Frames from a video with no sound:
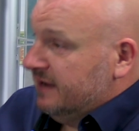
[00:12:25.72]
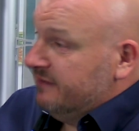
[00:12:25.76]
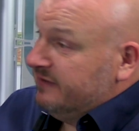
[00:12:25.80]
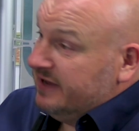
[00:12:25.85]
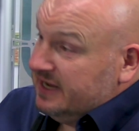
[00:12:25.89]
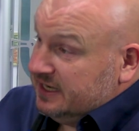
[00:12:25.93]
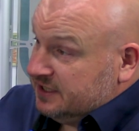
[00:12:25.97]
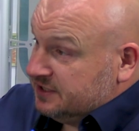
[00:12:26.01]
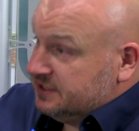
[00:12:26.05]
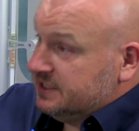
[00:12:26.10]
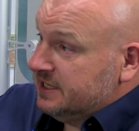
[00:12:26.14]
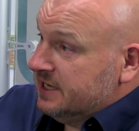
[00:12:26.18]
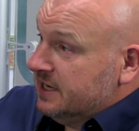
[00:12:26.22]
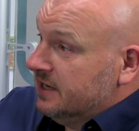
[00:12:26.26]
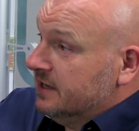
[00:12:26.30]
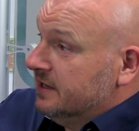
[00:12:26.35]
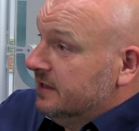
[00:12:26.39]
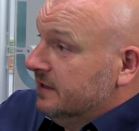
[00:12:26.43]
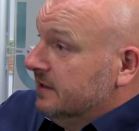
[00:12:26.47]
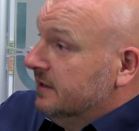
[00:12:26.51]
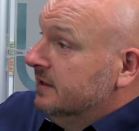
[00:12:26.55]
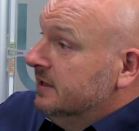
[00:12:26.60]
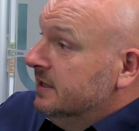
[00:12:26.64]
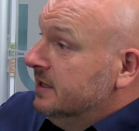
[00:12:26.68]
have
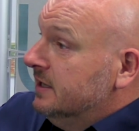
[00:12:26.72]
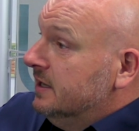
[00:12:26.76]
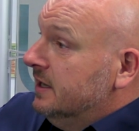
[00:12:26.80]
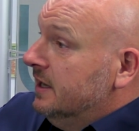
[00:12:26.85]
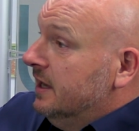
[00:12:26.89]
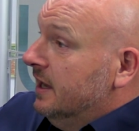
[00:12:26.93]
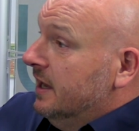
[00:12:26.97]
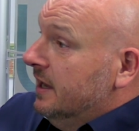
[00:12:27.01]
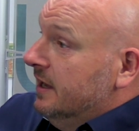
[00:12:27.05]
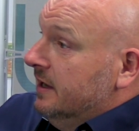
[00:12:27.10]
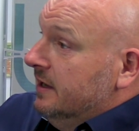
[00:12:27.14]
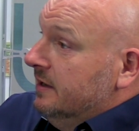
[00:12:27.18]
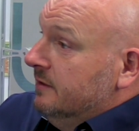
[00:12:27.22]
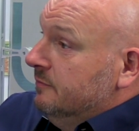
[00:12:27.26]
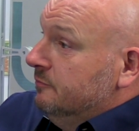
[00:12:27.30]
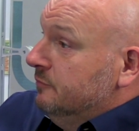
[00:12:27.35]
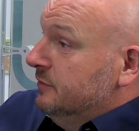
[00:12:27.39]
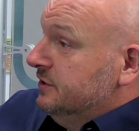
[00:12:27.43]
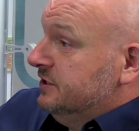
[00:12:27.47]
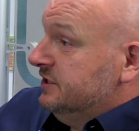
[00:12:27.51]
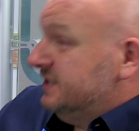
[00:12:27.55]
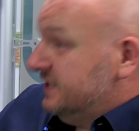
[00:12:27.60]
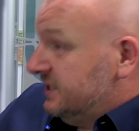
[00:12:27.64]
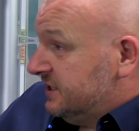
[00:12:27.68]
XDR,
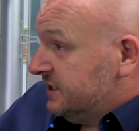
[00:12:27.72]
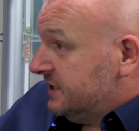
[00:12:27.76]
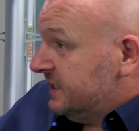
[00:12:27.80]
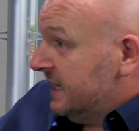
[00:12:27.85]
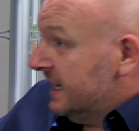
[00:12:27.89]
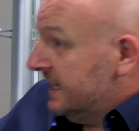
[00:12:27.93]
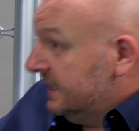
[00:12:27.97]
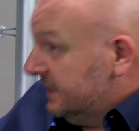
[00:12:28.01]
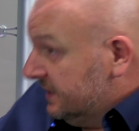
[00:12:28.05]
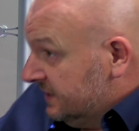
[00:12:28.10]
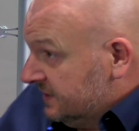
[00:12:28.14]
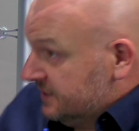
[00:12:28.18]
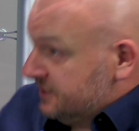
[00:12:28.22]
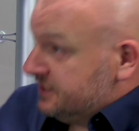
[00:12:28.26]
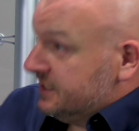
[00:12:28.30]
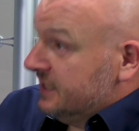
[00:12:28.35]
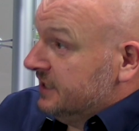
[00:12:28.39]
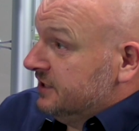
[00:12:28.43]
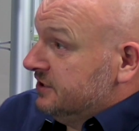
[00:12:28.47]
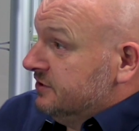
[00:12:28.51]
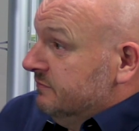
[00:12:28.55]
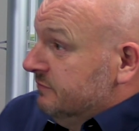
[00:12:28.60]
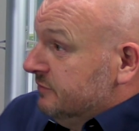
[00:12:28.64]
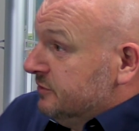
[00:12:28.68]
which is extended
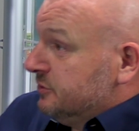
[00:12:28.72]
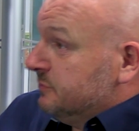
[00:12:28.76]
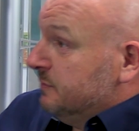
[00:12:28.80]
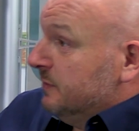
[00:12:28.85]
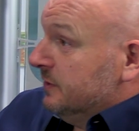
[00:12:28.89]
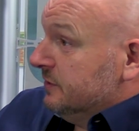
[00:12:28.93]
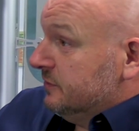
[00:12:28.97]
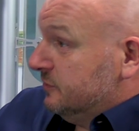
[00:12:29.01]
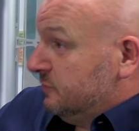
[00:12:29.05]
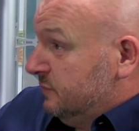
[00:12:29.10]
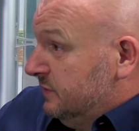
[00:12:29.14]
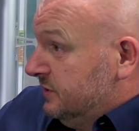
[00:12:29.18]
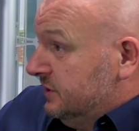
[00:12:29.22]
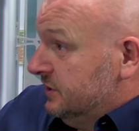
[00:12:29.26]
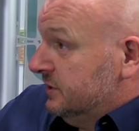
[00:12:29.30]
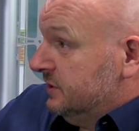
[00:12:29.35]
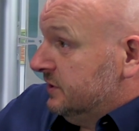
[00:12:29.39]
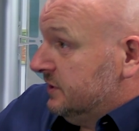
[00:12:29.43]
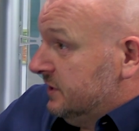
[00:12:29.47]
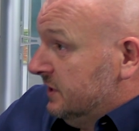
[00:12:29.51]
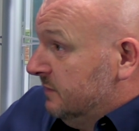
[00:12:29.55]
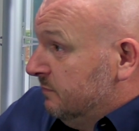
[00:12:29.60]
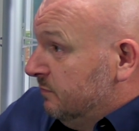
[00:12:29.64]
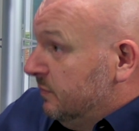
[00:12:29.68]
detection and response, which
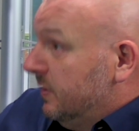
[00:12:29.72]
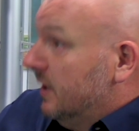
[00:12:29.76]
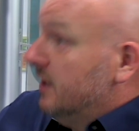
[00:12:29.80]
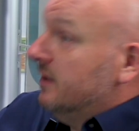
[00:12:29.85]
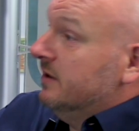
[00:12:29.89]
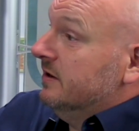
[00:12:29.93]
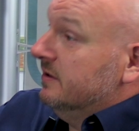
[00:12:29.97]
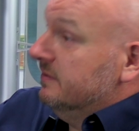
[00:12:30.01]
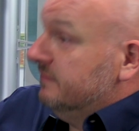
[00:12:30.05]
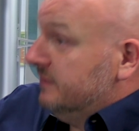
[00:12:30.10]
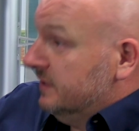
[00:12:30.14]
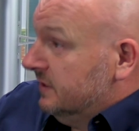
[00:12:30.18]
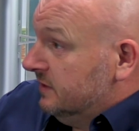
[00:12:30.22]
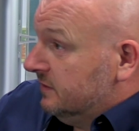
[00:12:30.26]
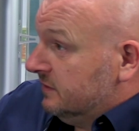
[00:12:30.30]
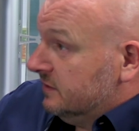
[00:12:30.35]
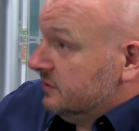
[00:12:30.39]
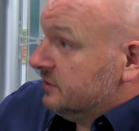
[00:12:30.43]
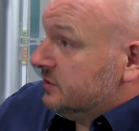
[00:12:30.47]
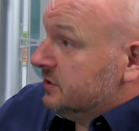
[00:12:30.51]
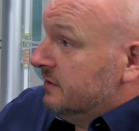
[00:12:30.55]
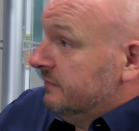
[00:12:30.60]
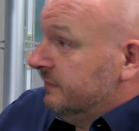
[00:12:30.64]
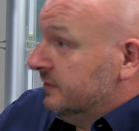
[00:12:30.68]
is the part of
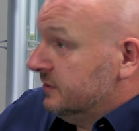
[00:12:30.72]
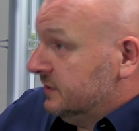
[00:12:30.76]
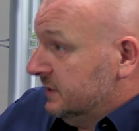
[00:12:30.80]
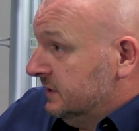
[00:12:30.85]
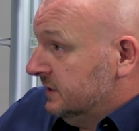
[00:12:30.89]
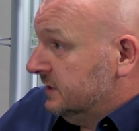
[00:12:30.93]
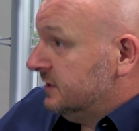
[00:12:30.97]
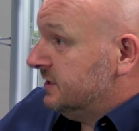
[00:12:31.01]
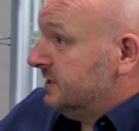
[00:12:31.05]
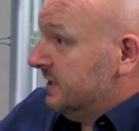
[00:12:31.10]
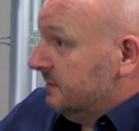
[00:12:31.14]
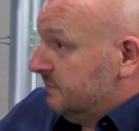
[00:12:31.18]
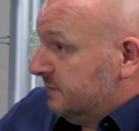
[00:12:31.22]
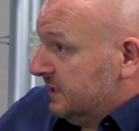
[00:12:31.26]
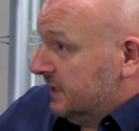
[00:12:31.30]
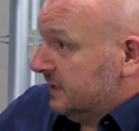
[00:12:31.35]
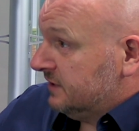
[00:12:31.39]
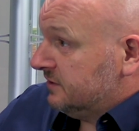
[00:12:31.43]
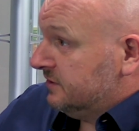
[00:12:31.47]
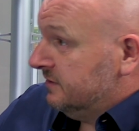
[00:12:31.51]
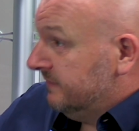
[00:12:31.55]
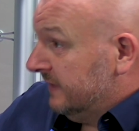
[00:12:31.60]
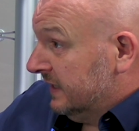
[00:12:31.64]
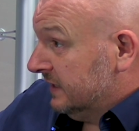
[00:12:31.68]
the Sophos Intercept
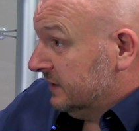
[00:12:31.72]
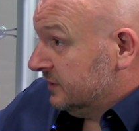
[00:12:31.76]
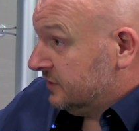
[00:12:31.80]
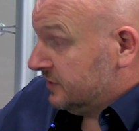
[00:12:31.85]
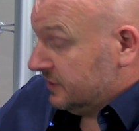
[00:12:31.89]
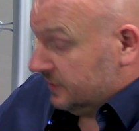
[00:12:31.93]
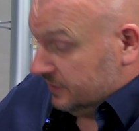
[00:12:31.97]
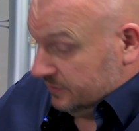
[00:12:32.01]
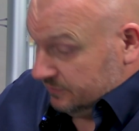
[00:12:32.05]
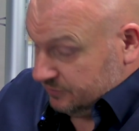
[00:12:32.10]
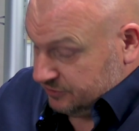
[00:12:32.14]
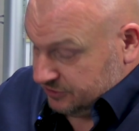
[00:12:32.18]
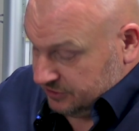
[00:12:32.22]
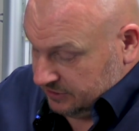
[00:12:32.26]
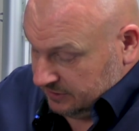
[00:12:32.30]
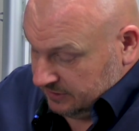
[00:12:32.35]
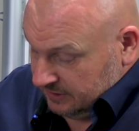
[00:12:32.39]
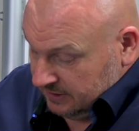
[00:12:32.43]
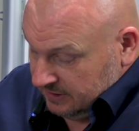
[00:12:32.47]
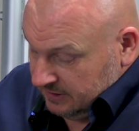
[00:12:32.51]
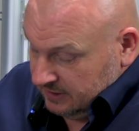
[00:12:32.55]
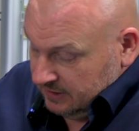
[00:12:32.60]
X advanced solution.